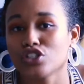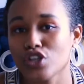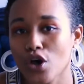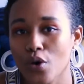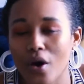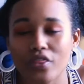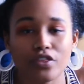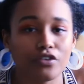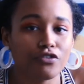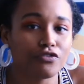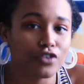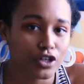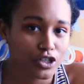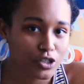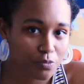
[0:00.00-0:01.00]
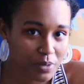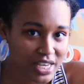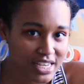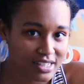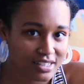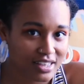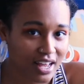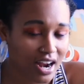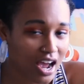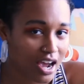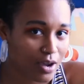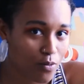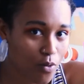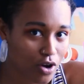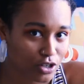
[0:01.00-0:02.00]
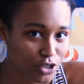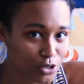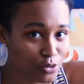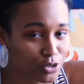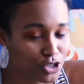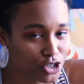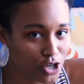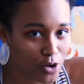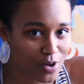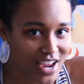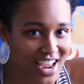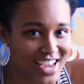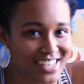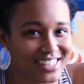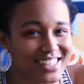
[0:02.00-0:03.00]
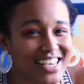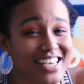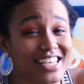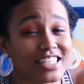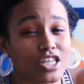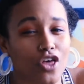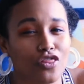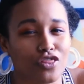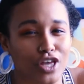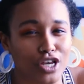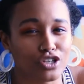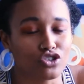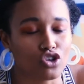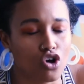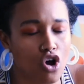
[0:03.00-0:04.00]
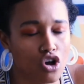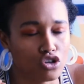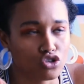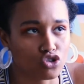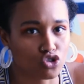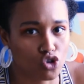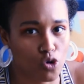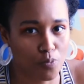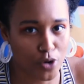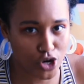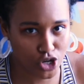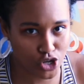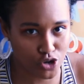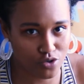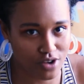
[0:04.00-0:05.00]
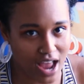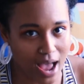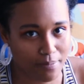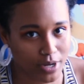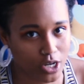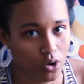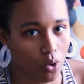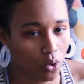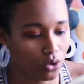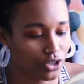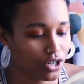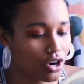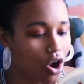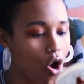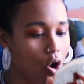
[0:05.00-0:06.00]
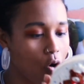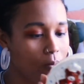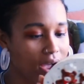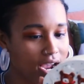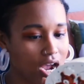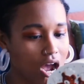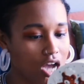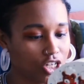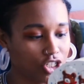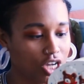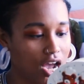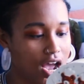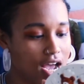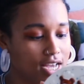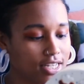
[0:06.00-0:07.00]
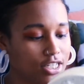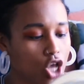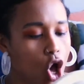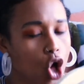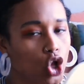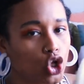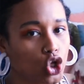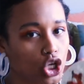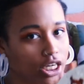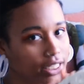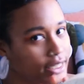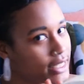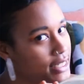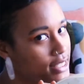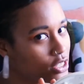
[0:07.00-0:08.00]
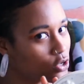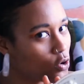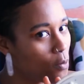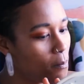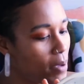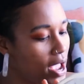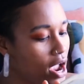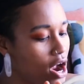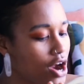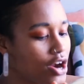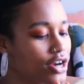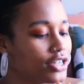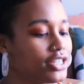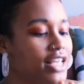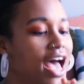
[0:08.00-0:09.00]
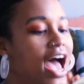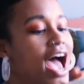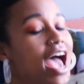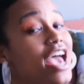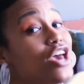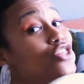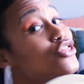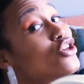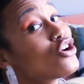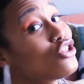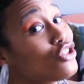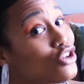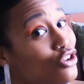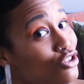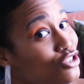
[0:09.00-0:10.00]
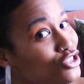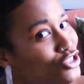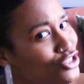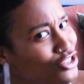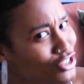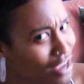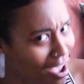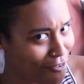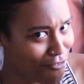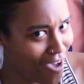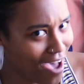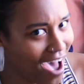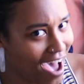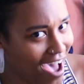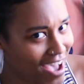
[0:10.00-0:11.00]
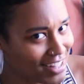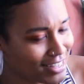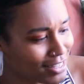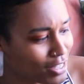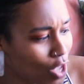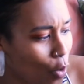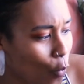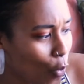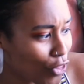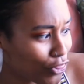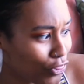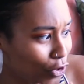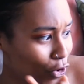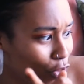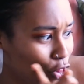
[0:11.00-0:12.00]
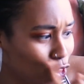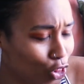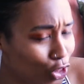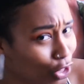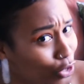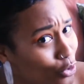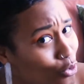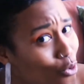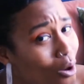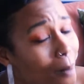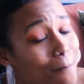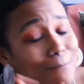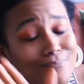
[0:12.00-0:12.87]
so the first piece that I want to showcase is this super cute napkin holder. Oh my gosh, guys, look at these little bears in their little chef hats with their little